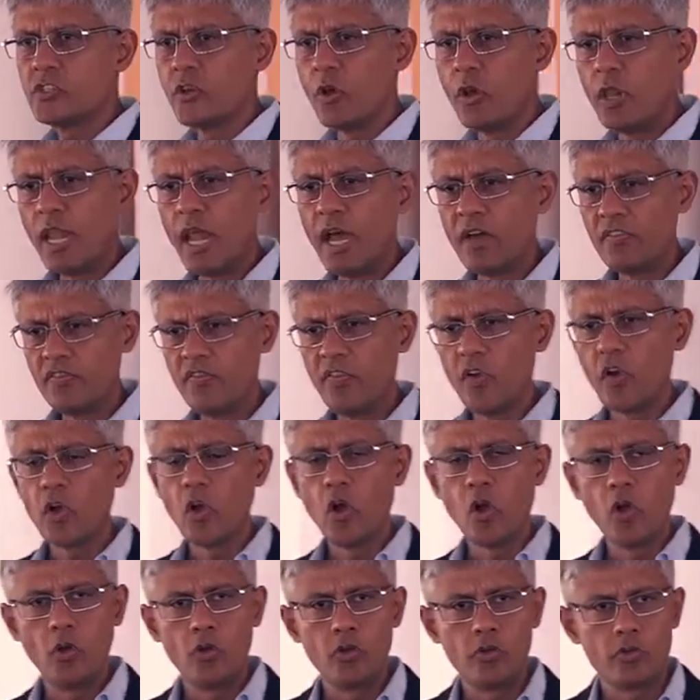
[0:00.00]
or love for
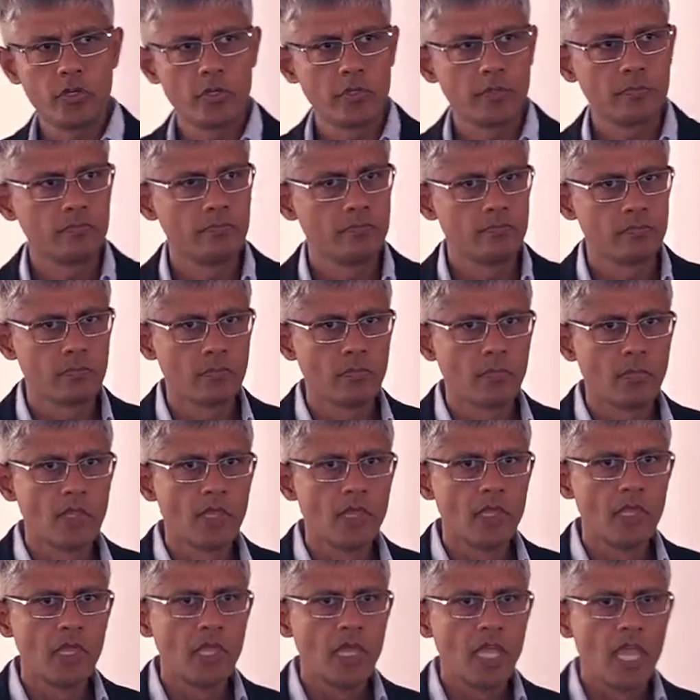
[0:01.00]
gold?
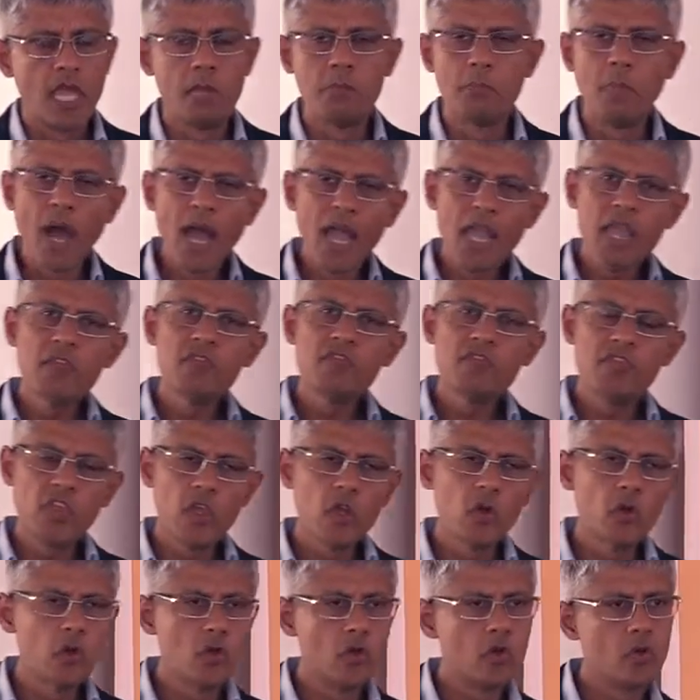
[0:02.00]
In my
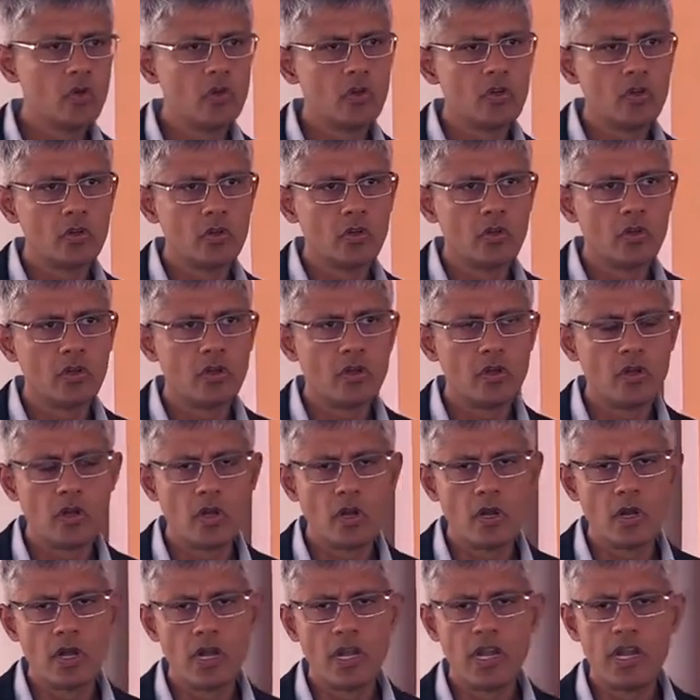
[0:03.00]
view,
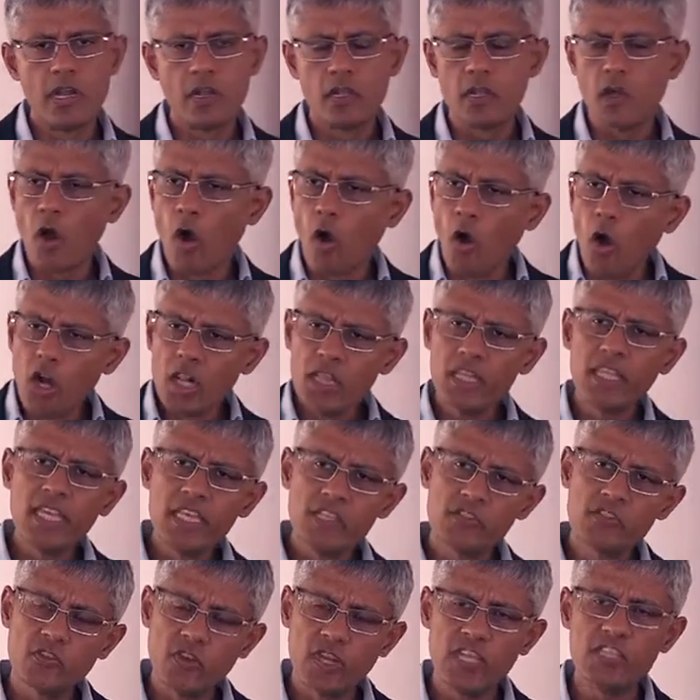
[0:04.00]
all
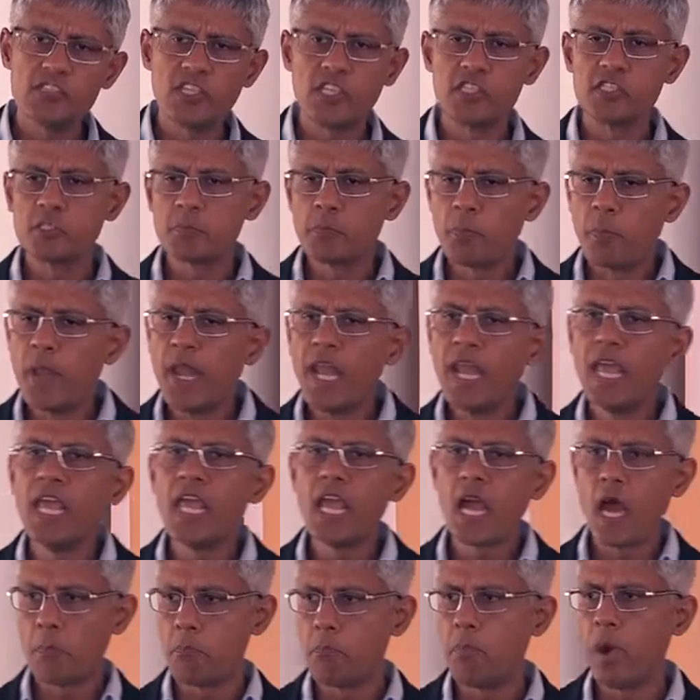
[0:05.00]
these reasons
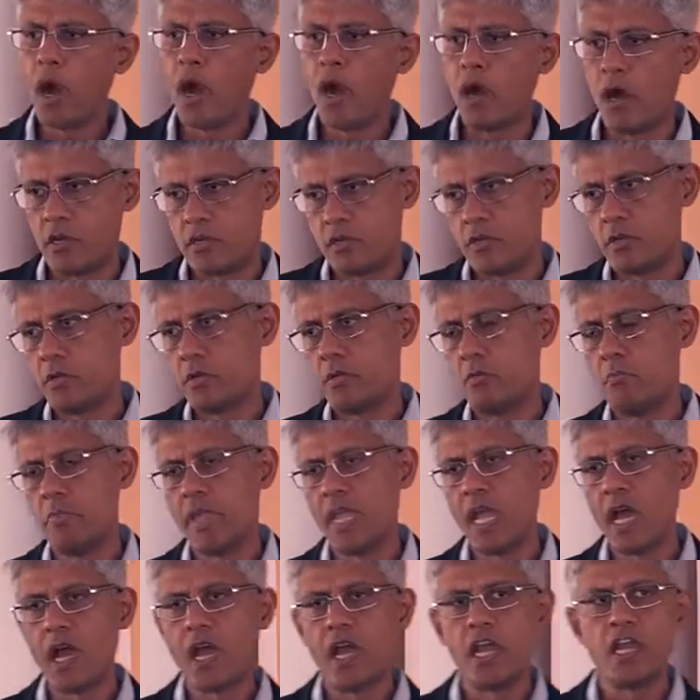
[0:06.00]
play a part
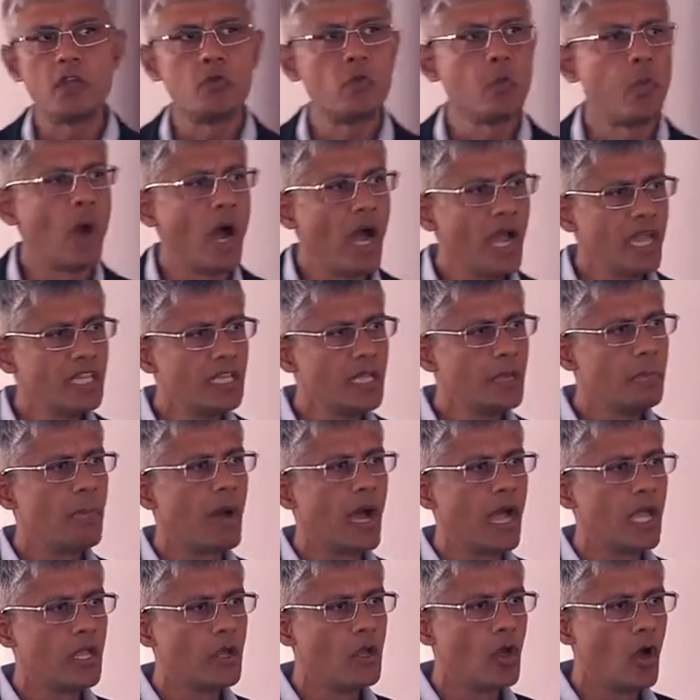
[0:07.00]
behind why they
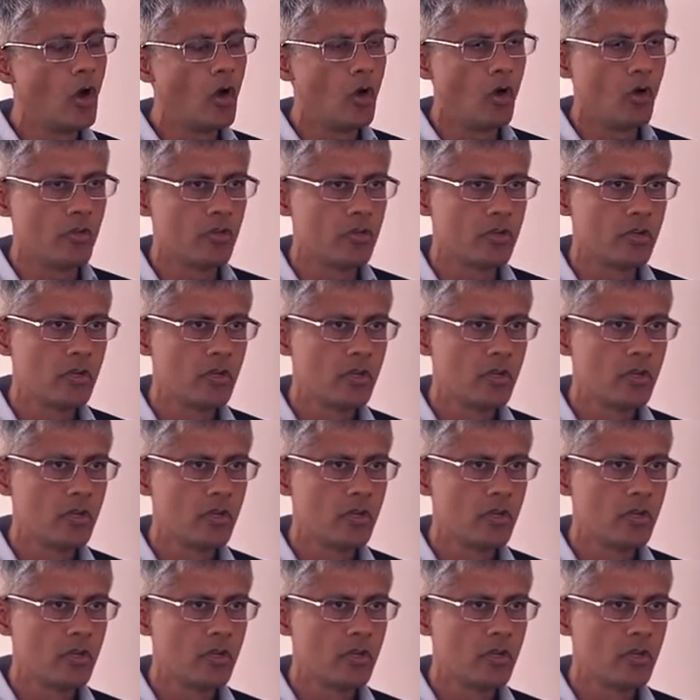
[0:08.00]
buy gold.